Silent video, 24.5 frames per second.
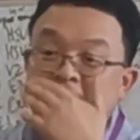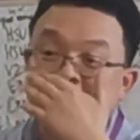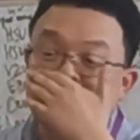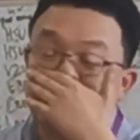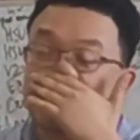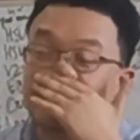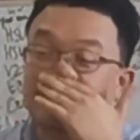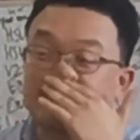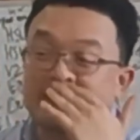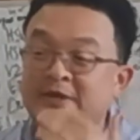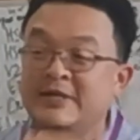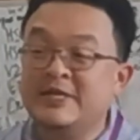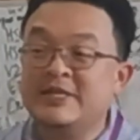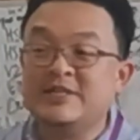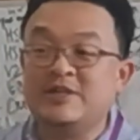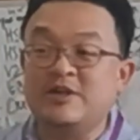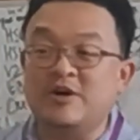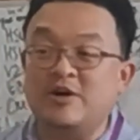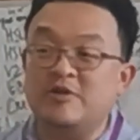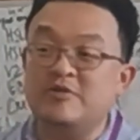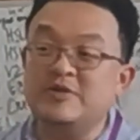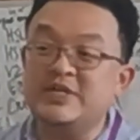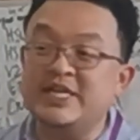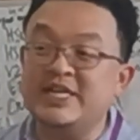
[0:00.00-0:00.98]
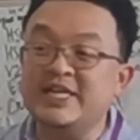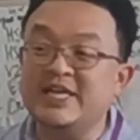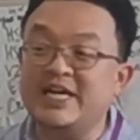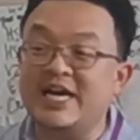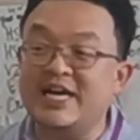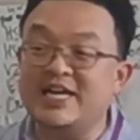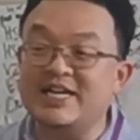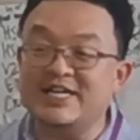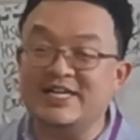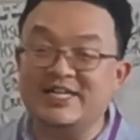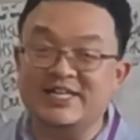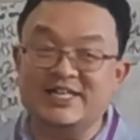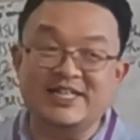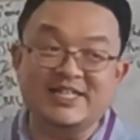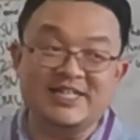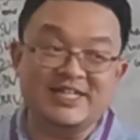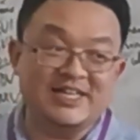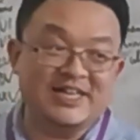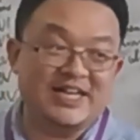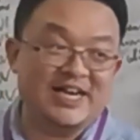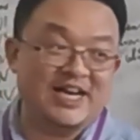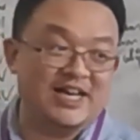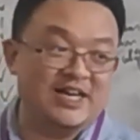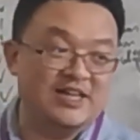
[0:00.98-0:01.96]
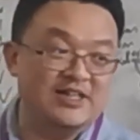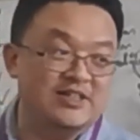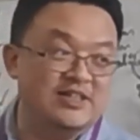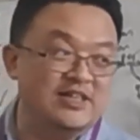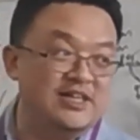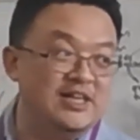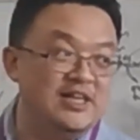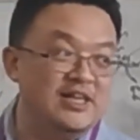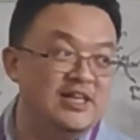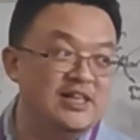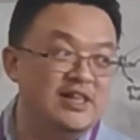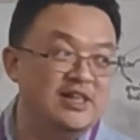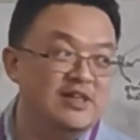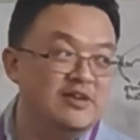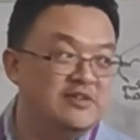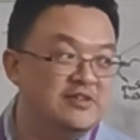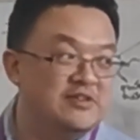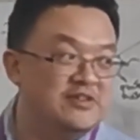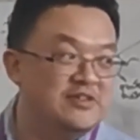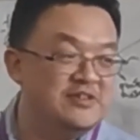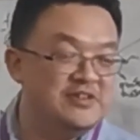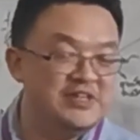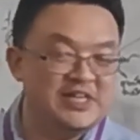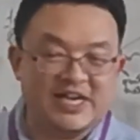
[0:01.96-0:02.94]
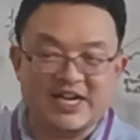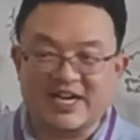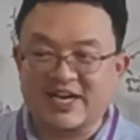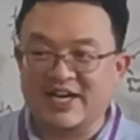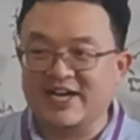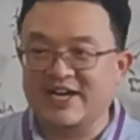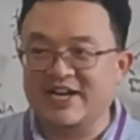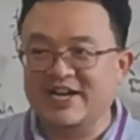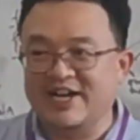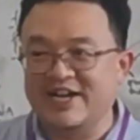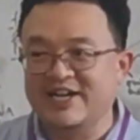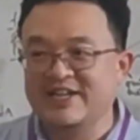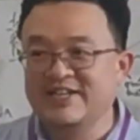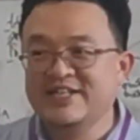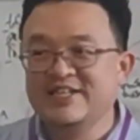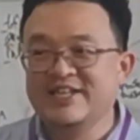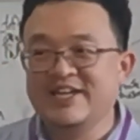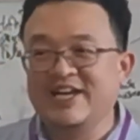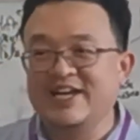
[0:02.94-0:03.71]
They give the whole kindergarten, hallelujah.